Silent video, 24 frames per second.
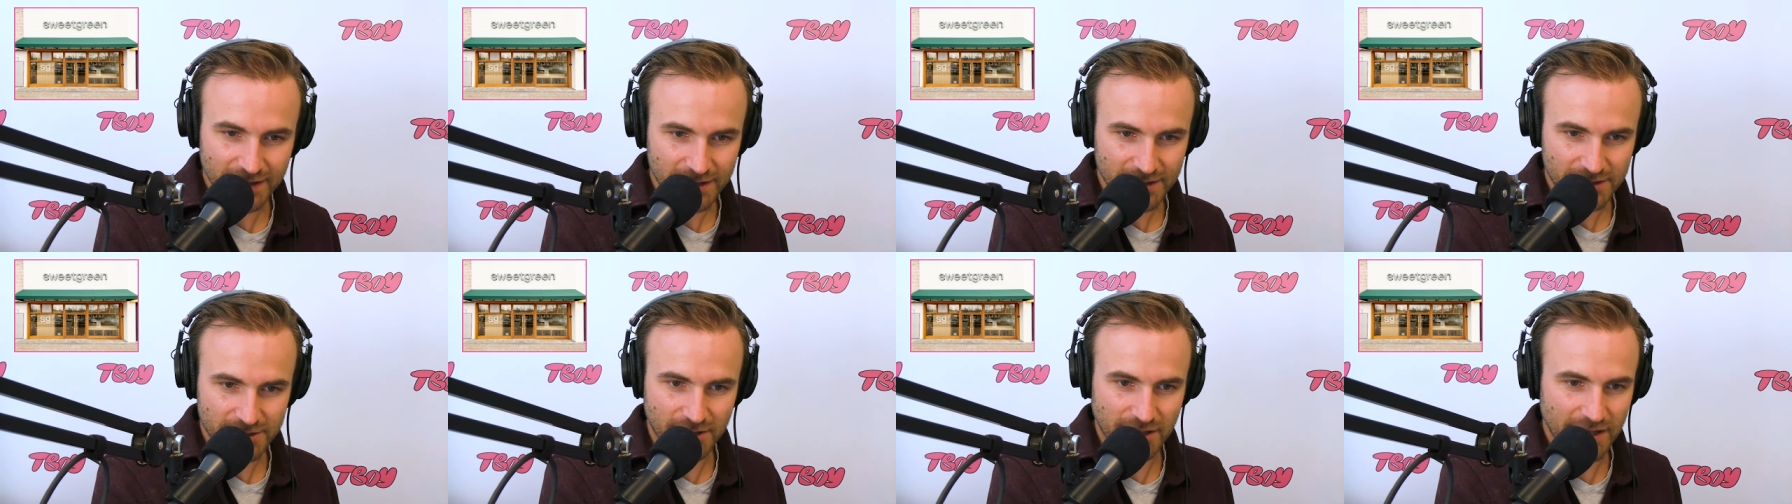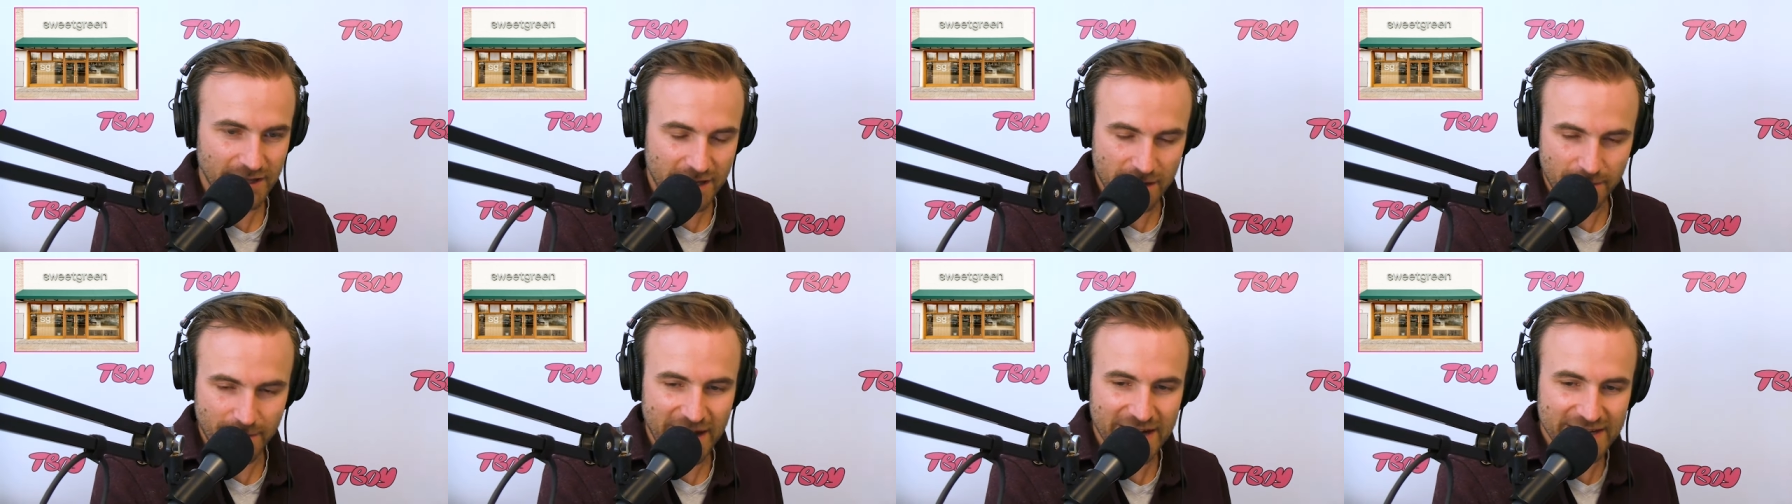So,
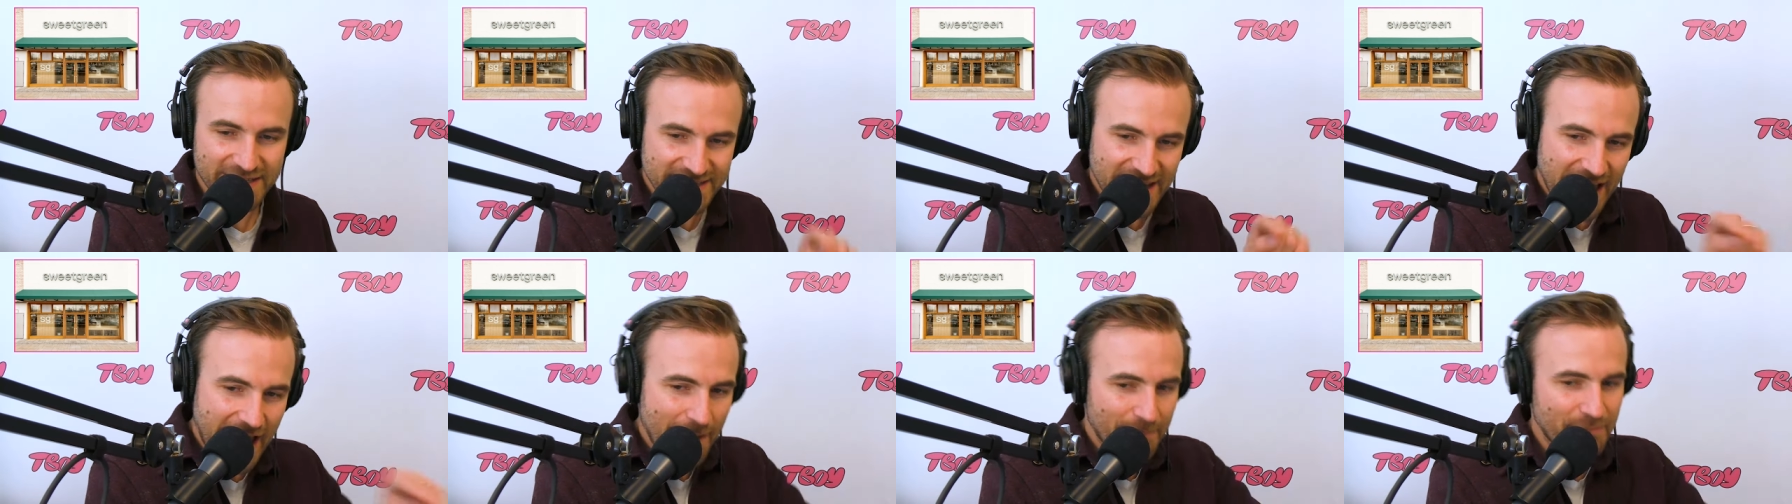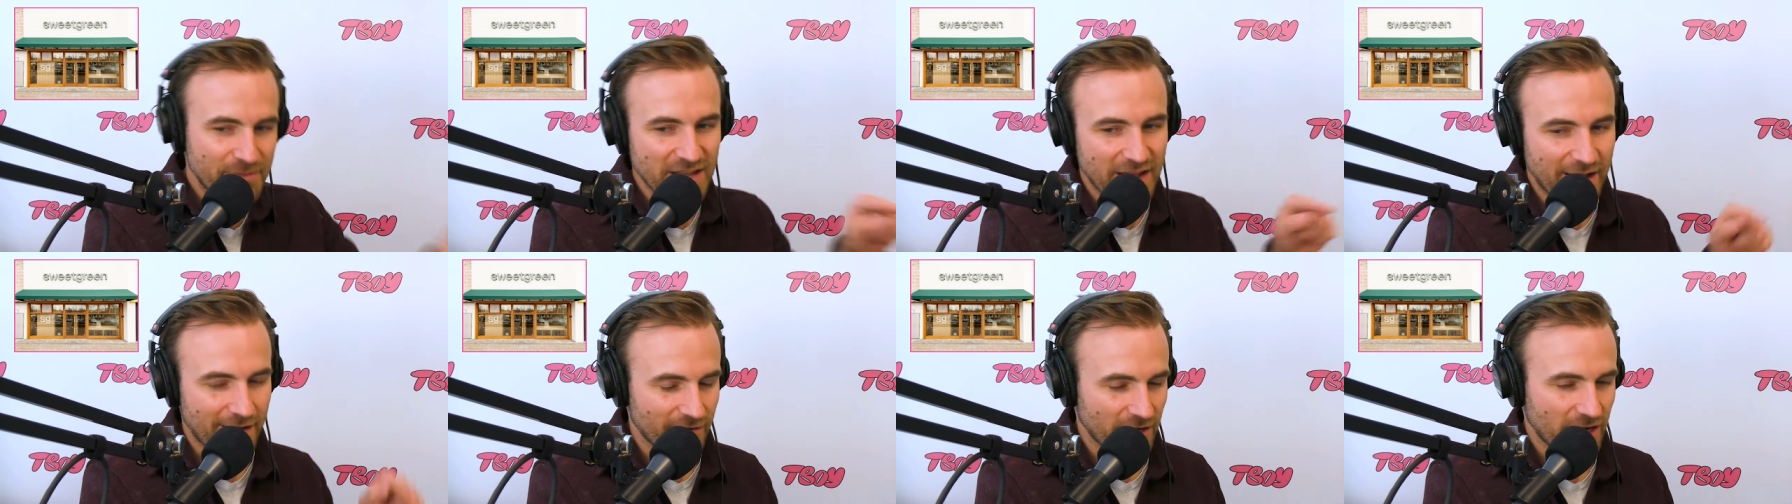like, you might tap
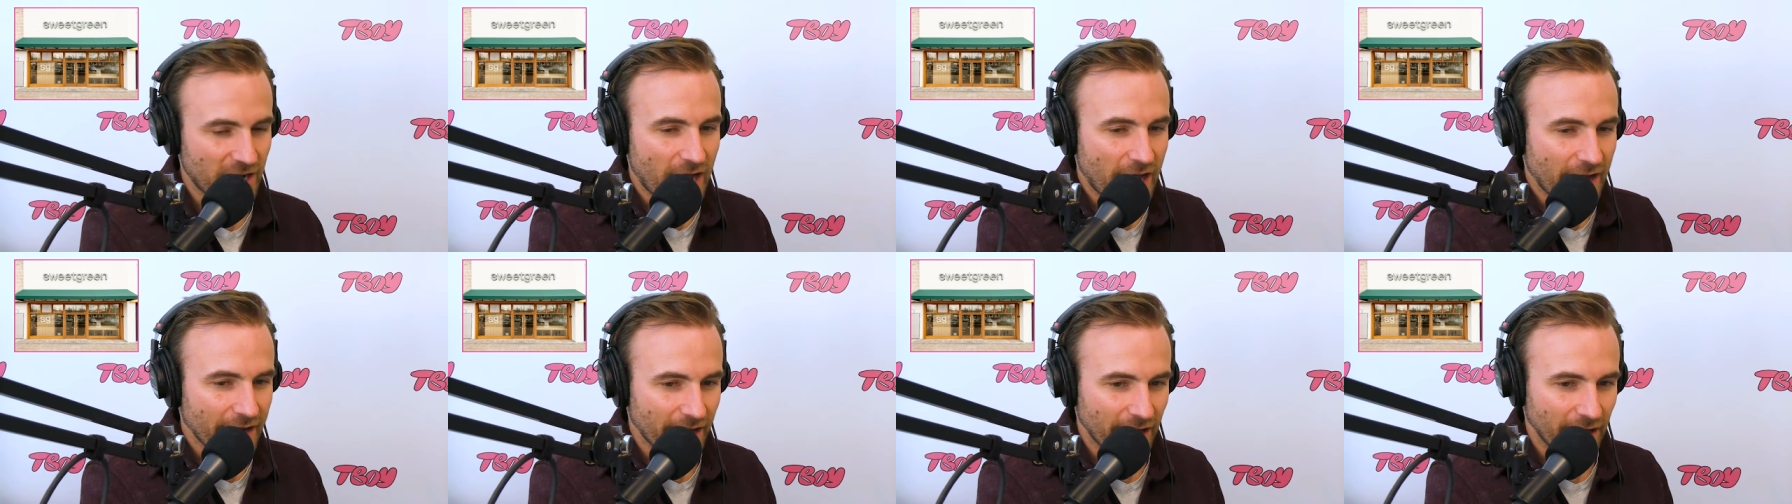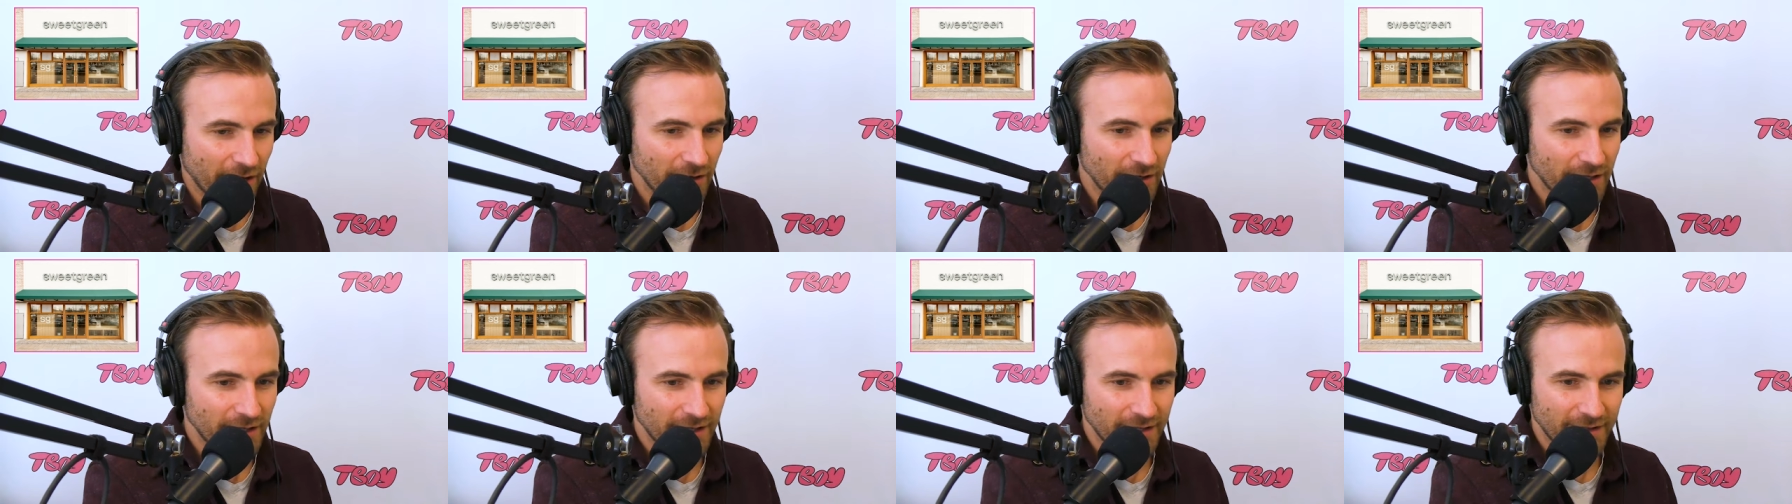the avocado,